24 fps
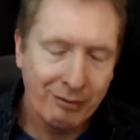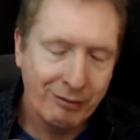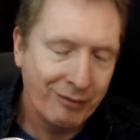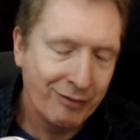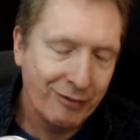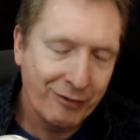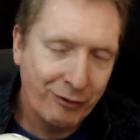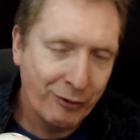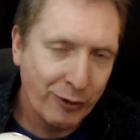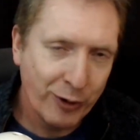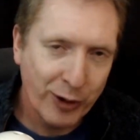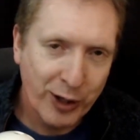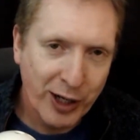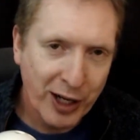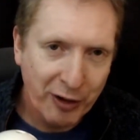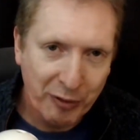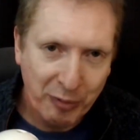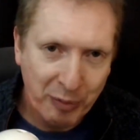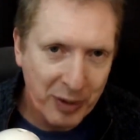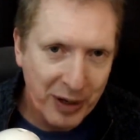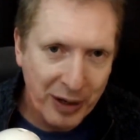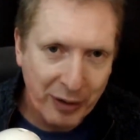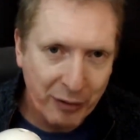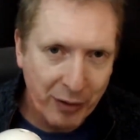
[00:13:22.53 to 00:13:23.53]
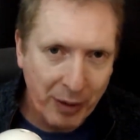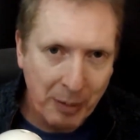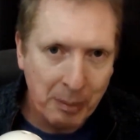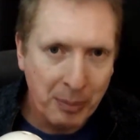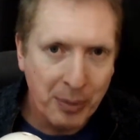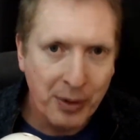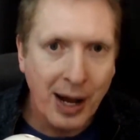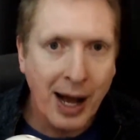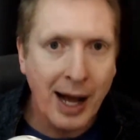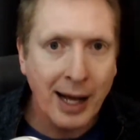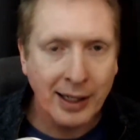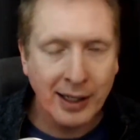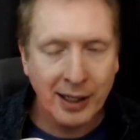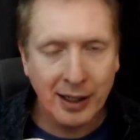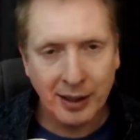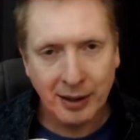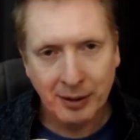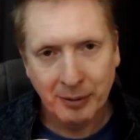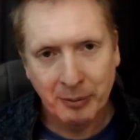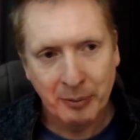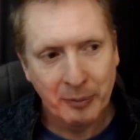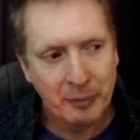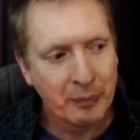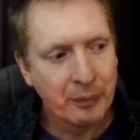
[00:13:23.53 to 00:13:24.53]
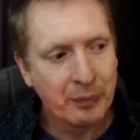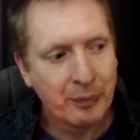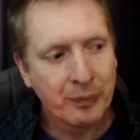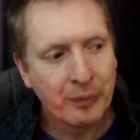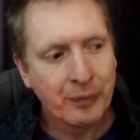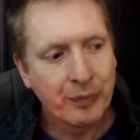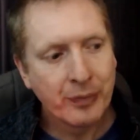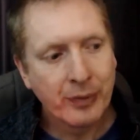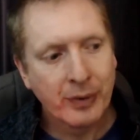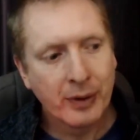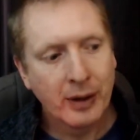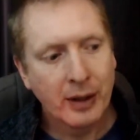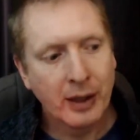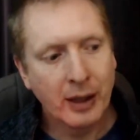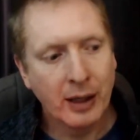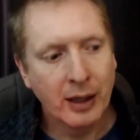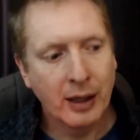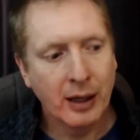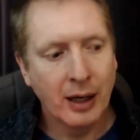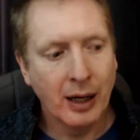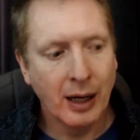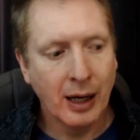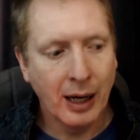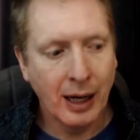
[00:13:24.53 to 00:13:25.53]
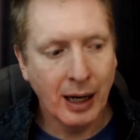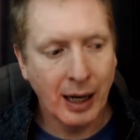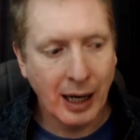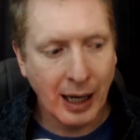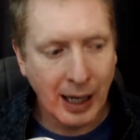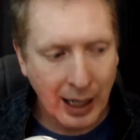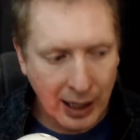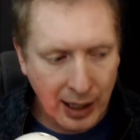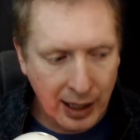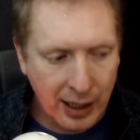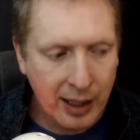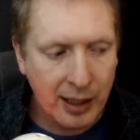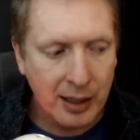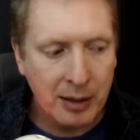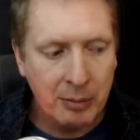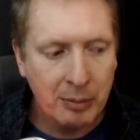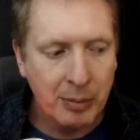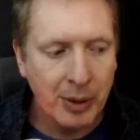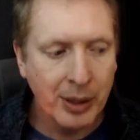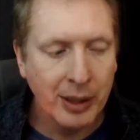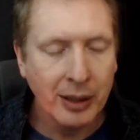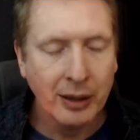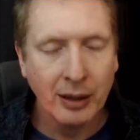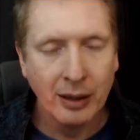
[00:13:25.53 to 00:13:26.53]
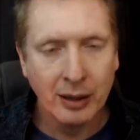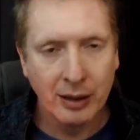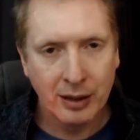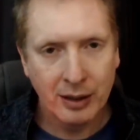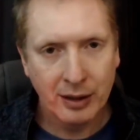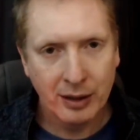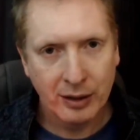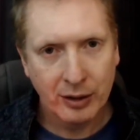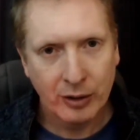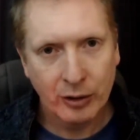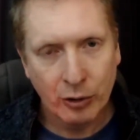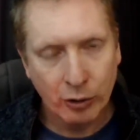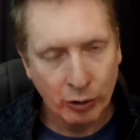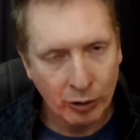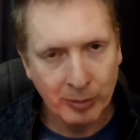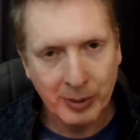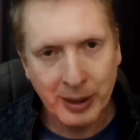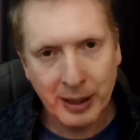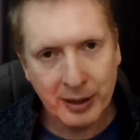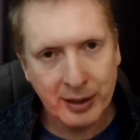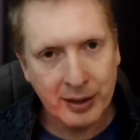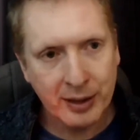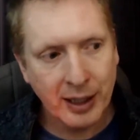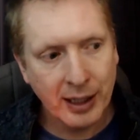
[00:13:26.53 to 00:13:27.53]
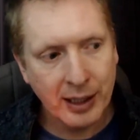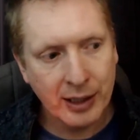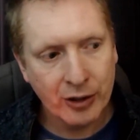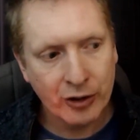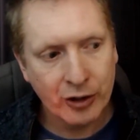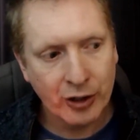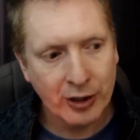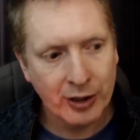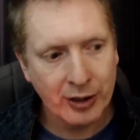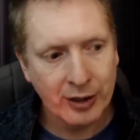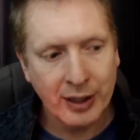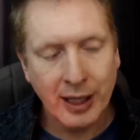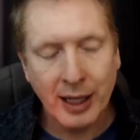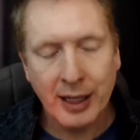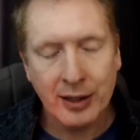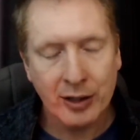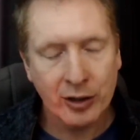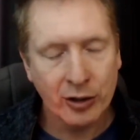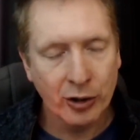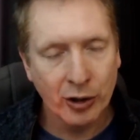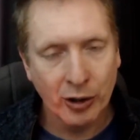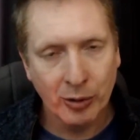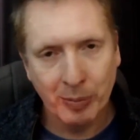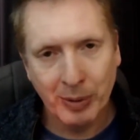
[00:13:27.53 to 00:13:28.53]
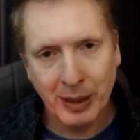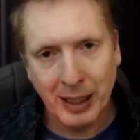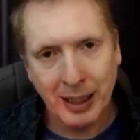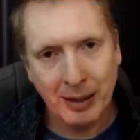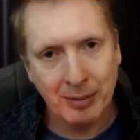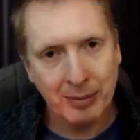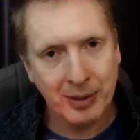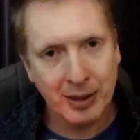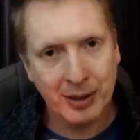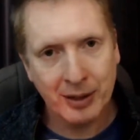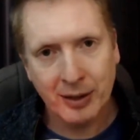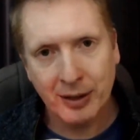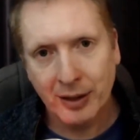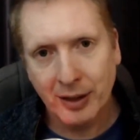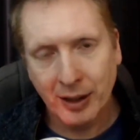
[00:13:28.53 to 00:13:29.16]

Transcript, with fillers: Forgive me if I'm bragging. I can build Chrome extensions, desktop apps,